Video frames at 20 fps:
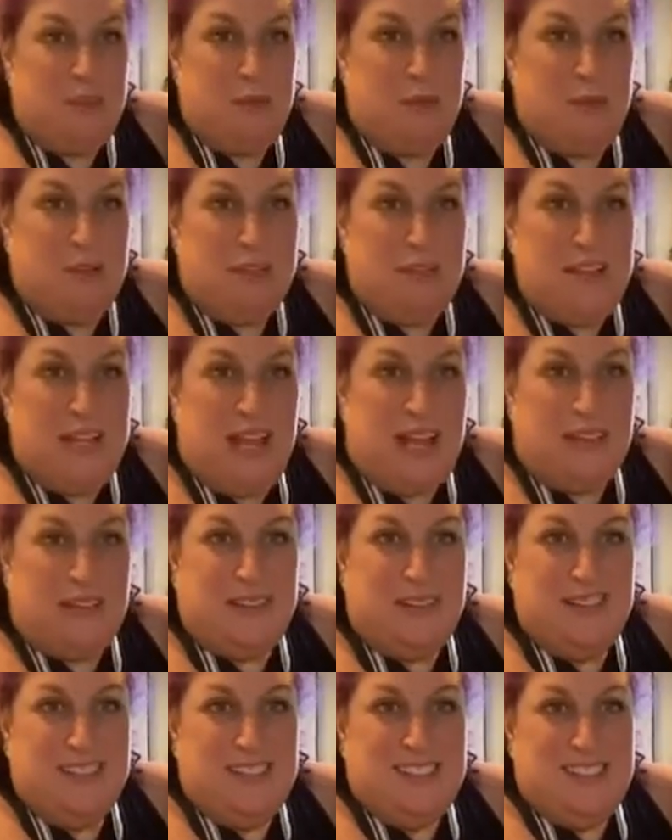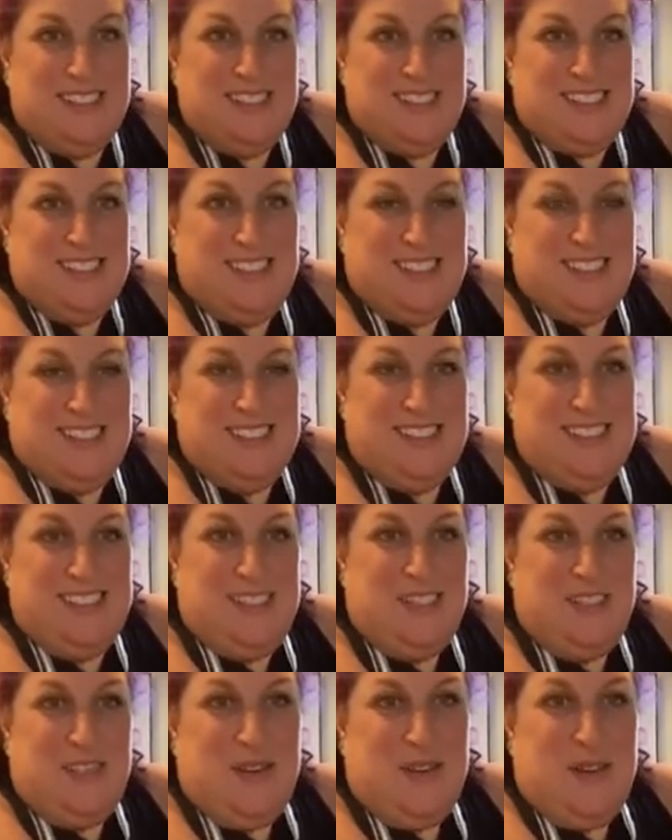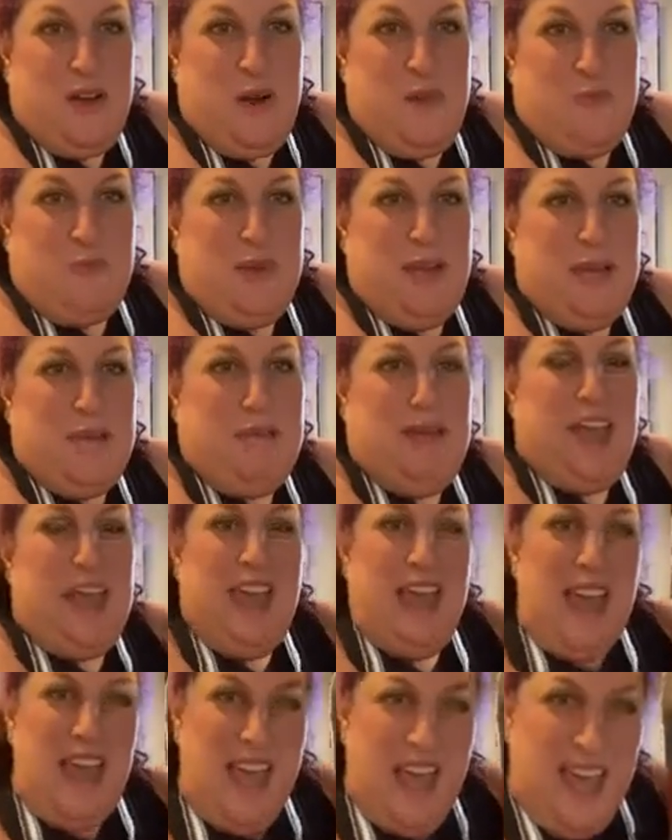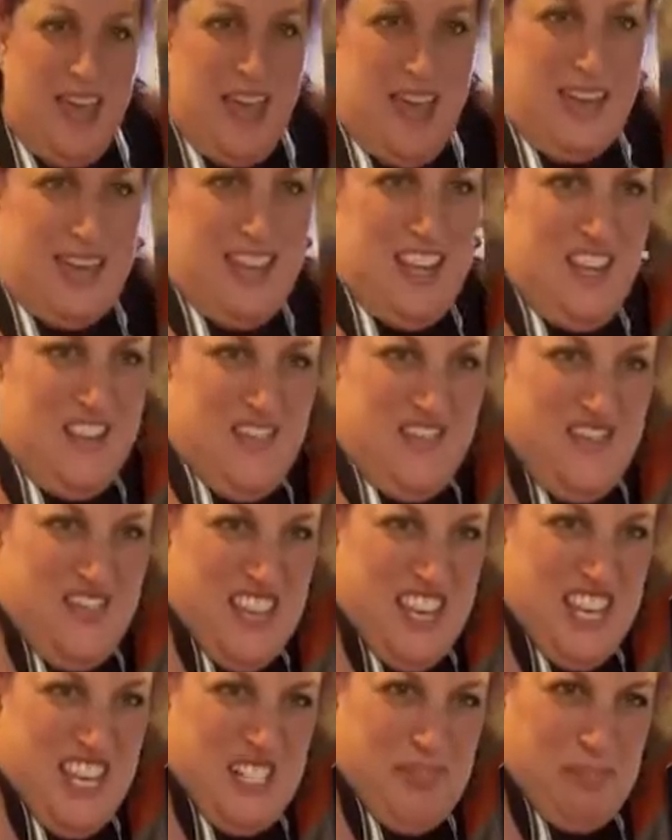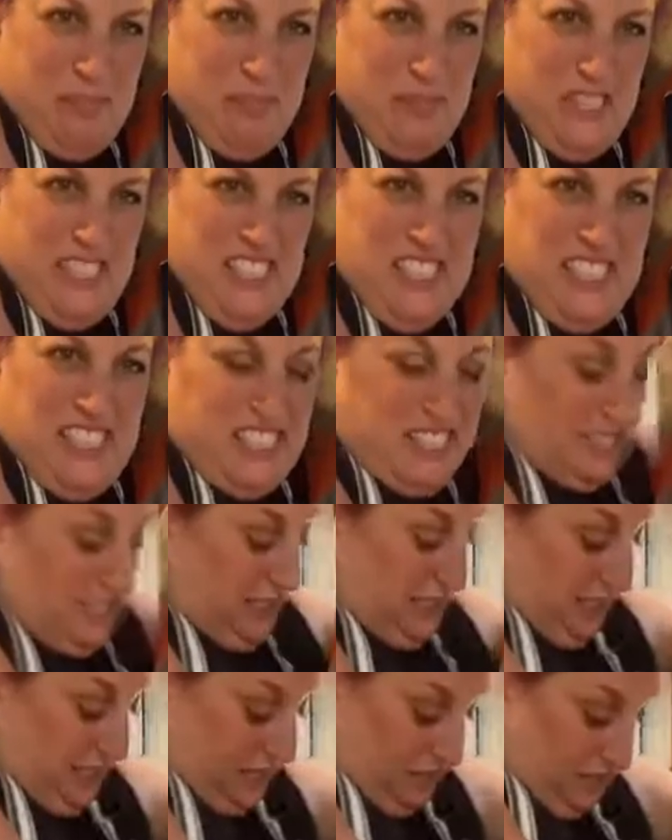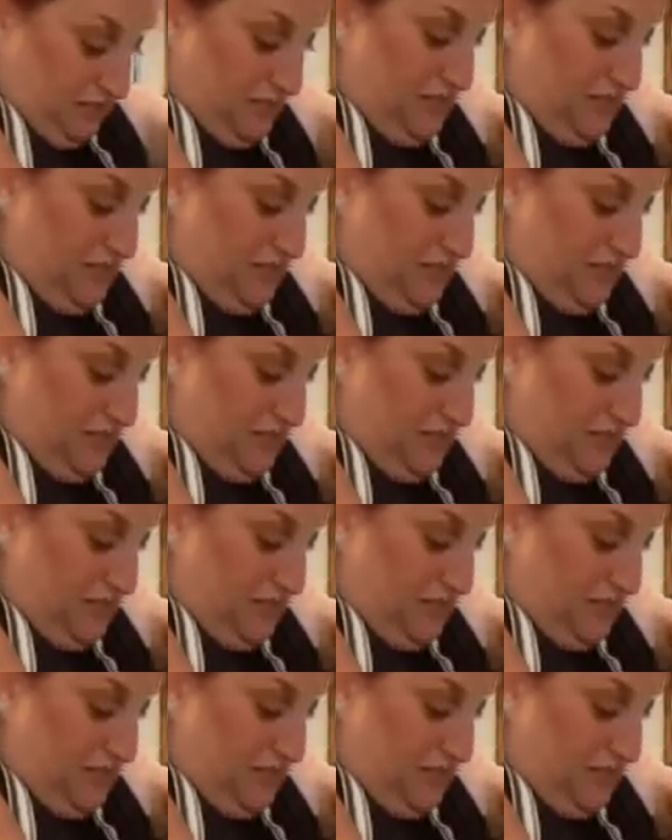bring you down. You don't bring me anything but... I can't.